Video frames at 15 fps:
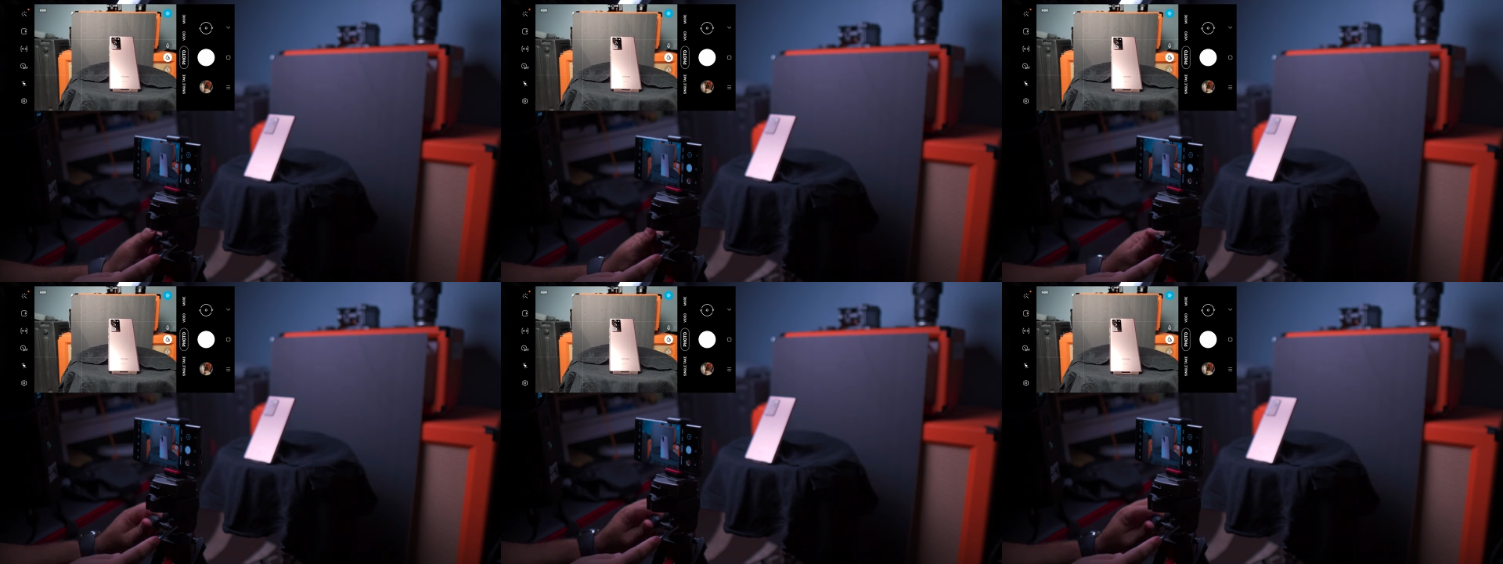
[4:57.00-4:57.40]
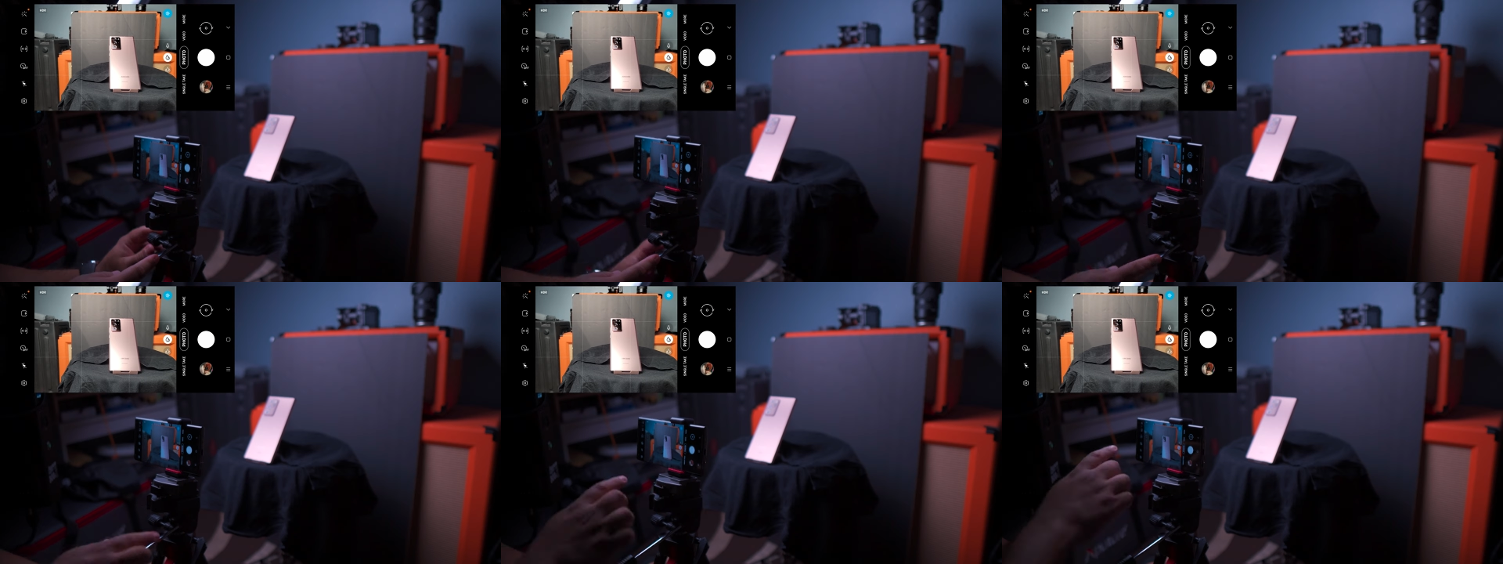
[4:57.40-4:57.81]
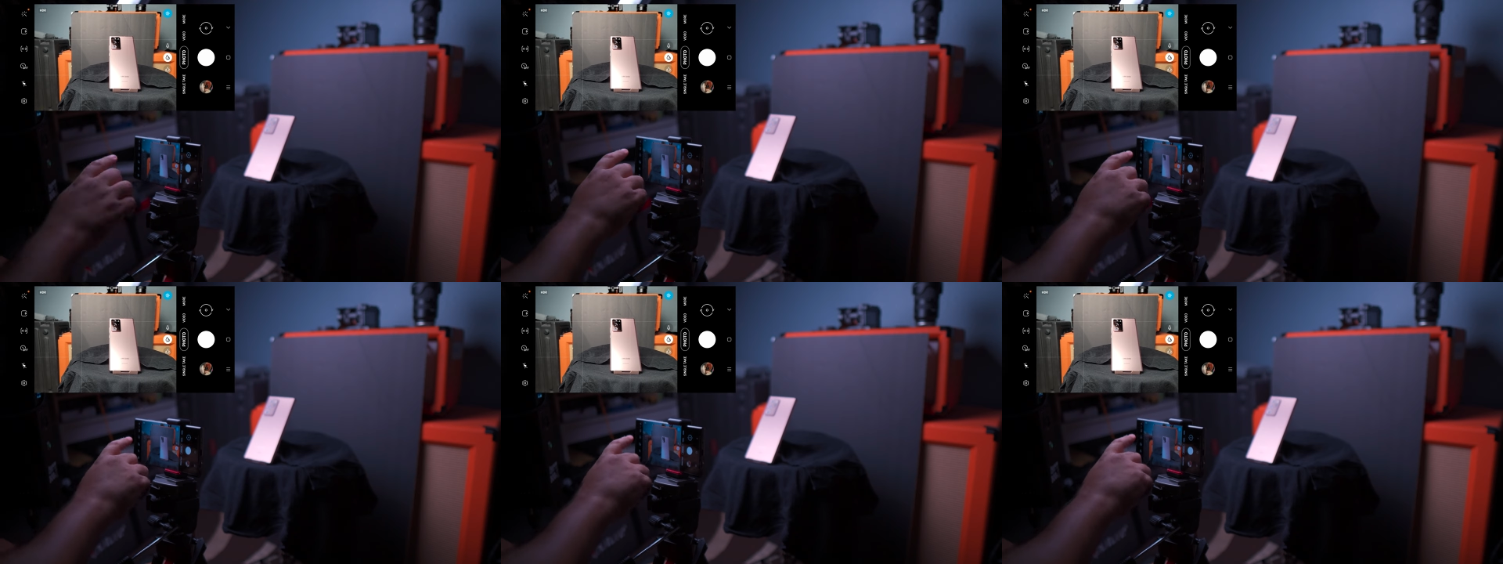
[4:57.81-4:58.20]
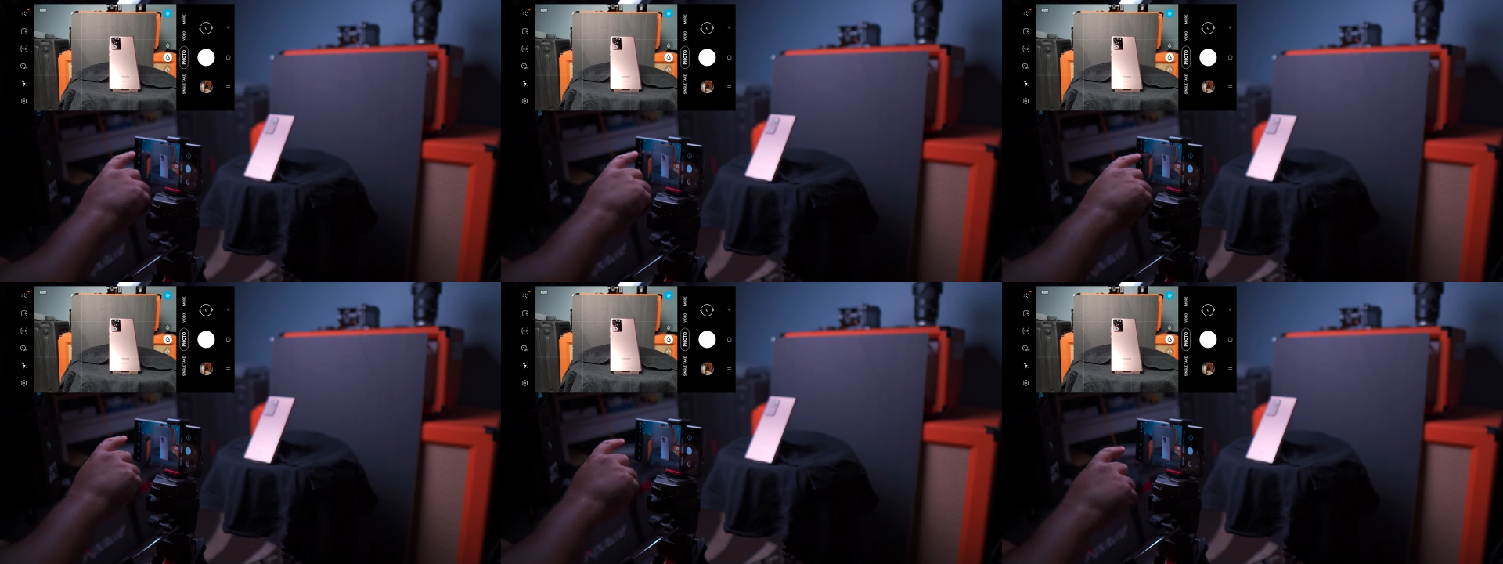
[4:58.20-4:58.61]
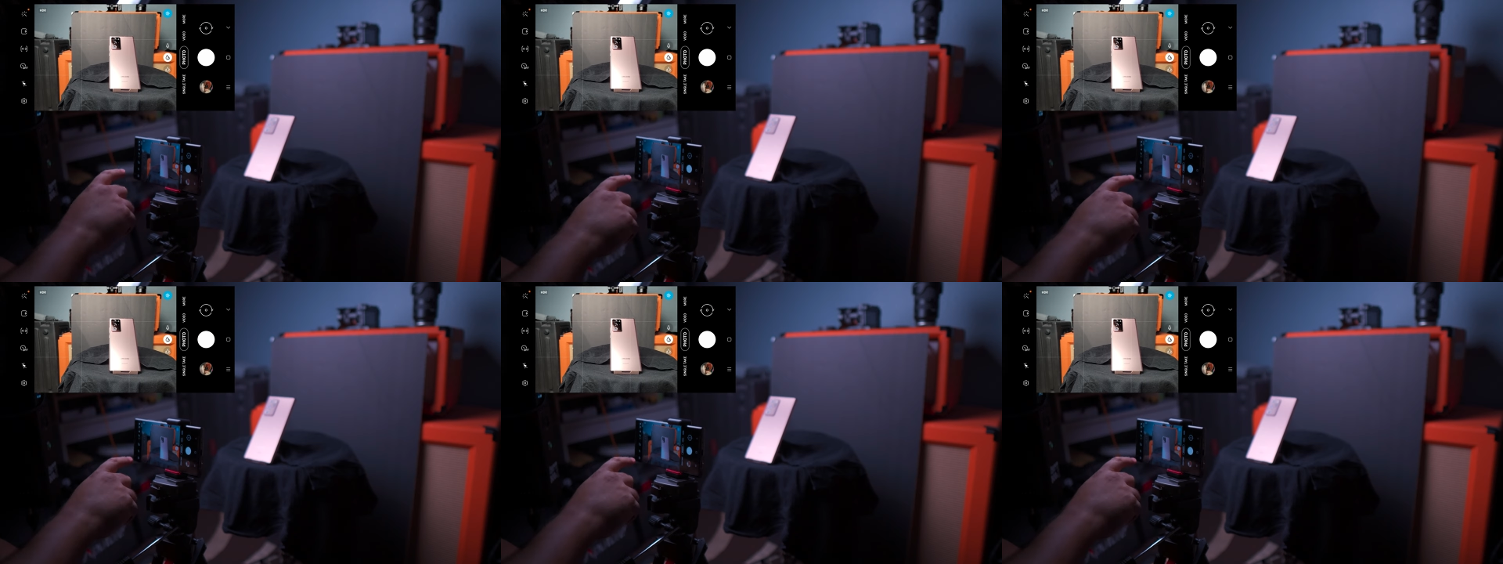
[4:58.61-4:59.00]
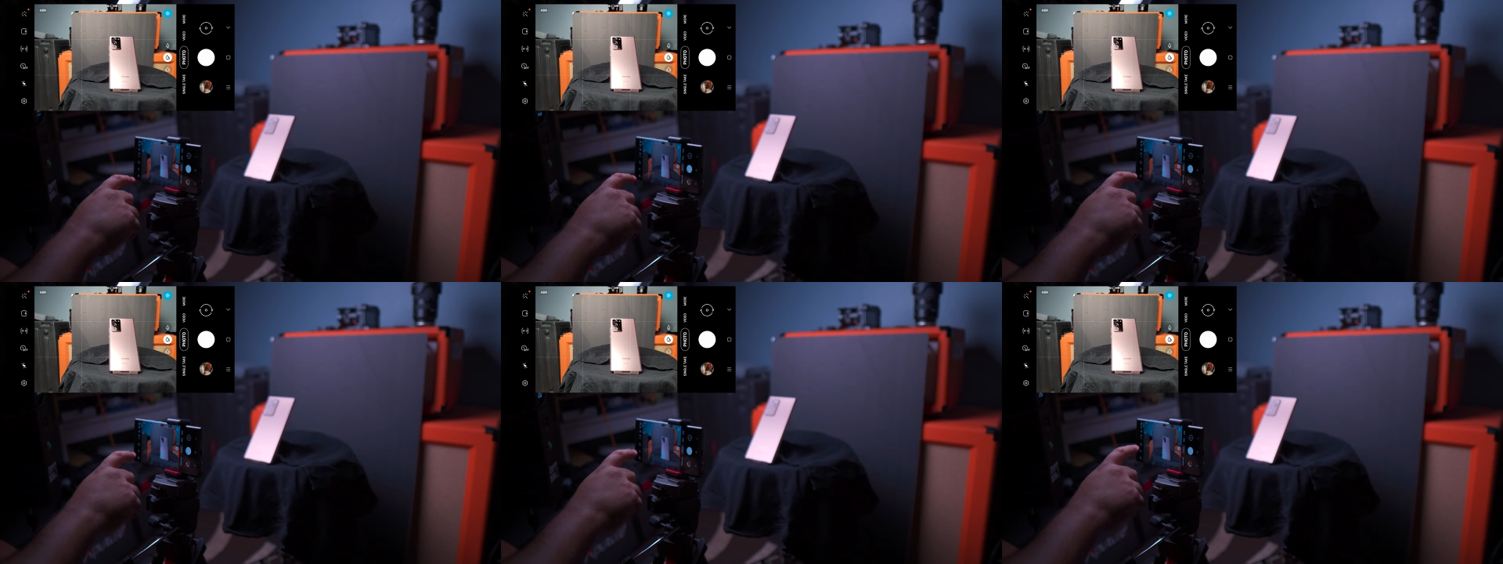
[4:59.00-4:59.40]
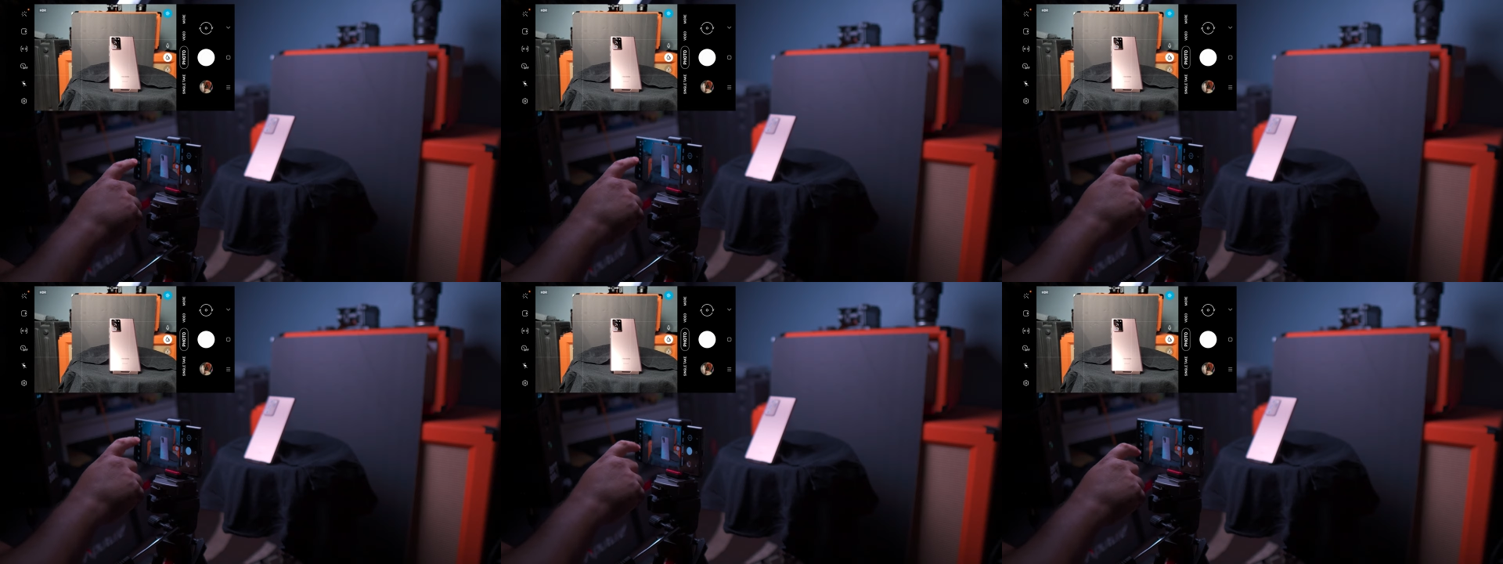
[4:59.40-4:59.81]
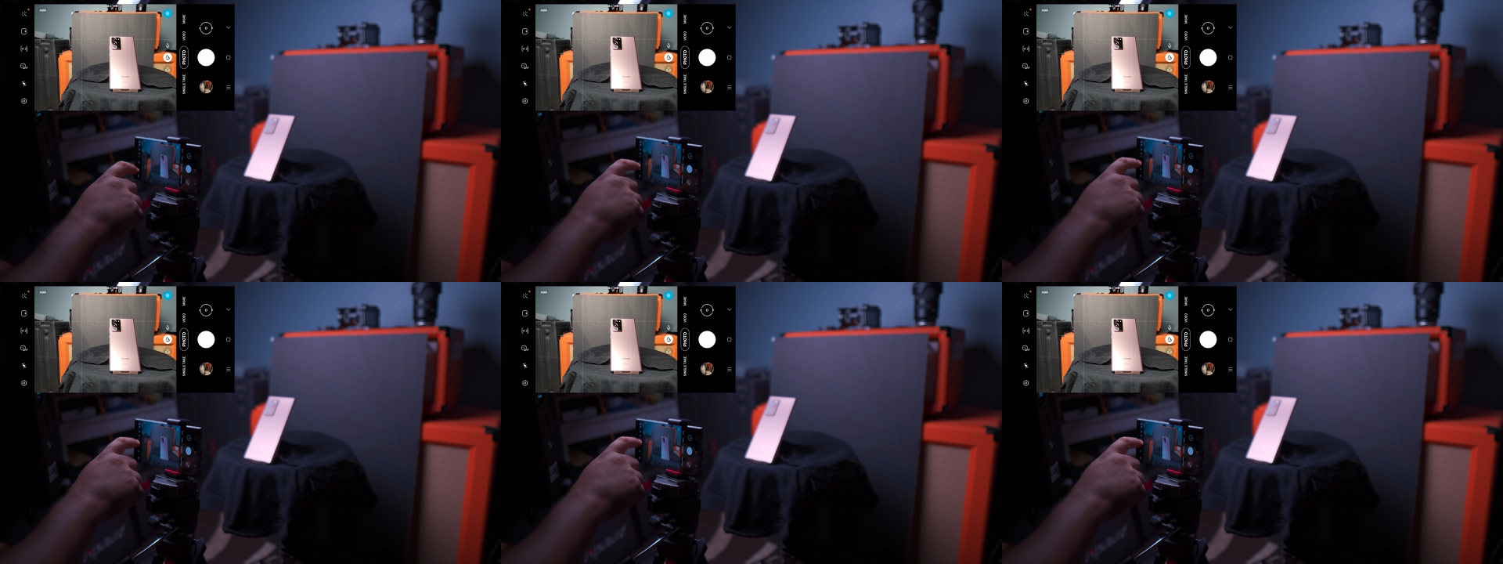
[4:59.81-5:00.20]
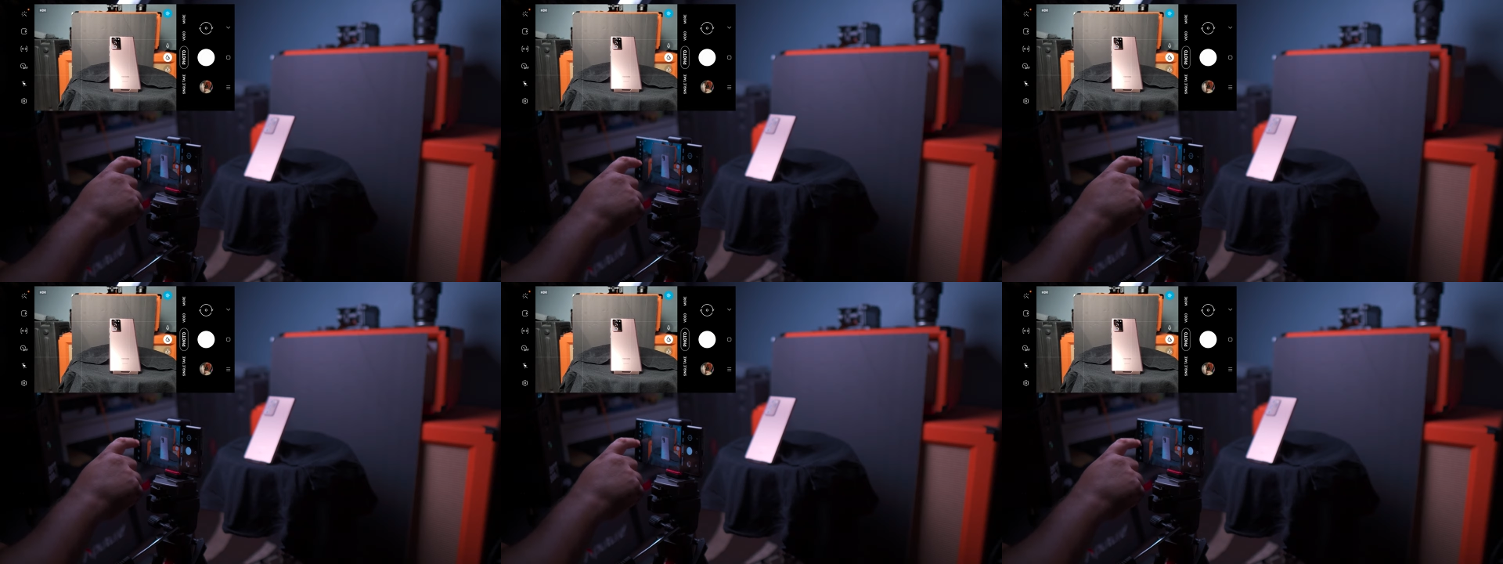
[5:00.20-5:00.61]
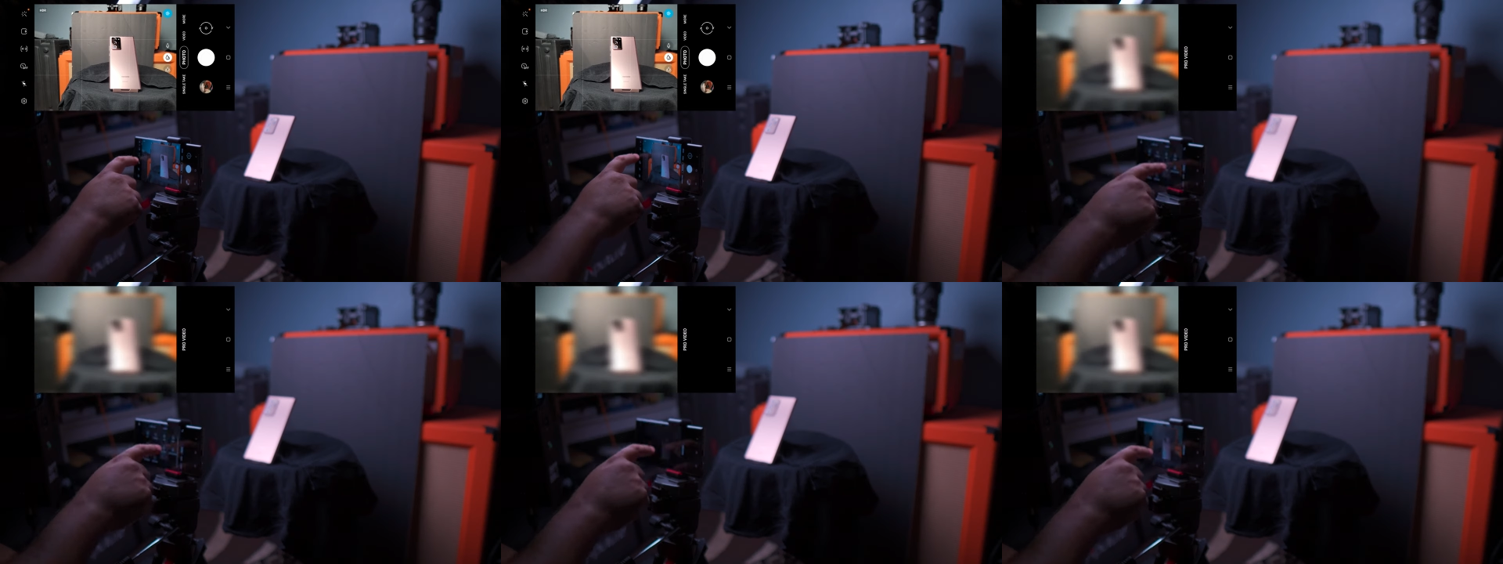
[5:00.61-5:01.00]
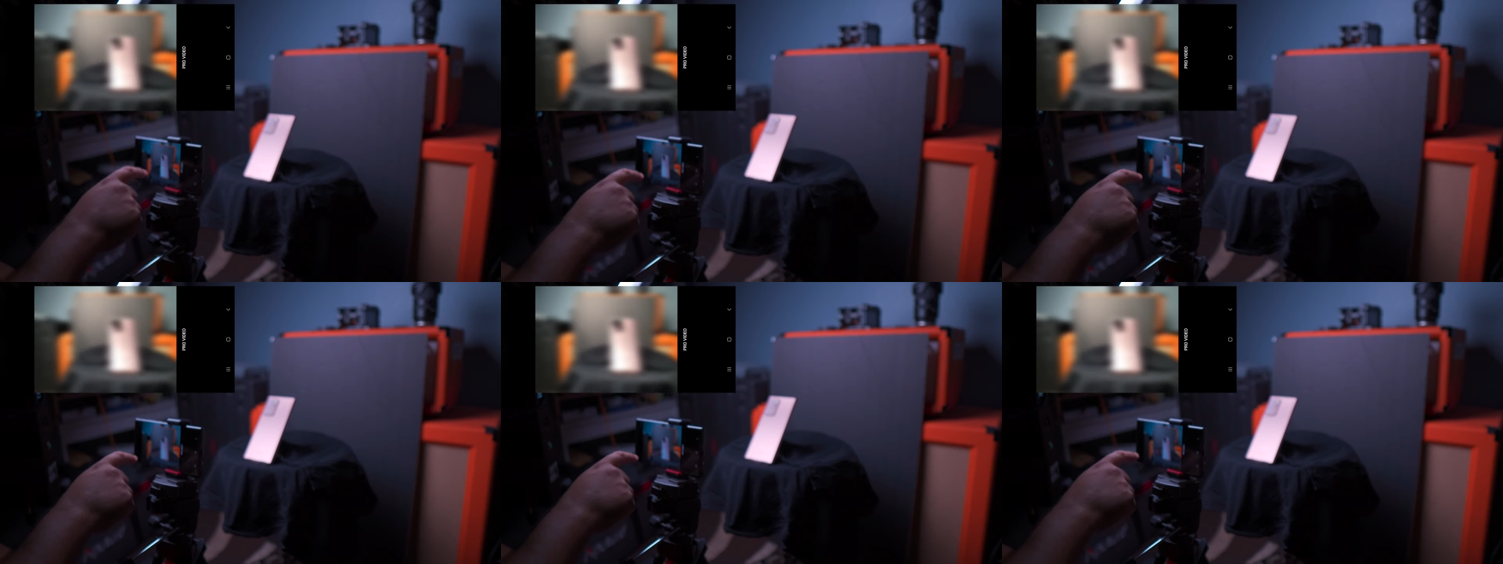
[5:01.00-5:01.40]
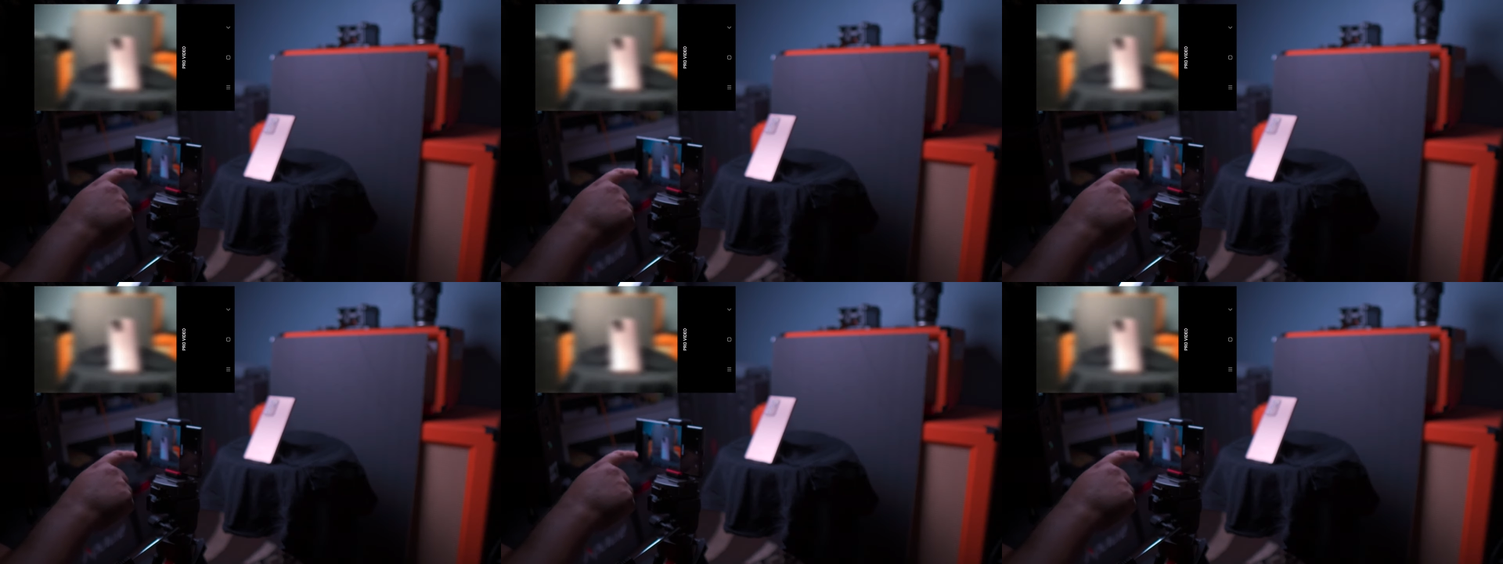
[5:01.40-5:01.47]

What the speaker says: (no speaker visible)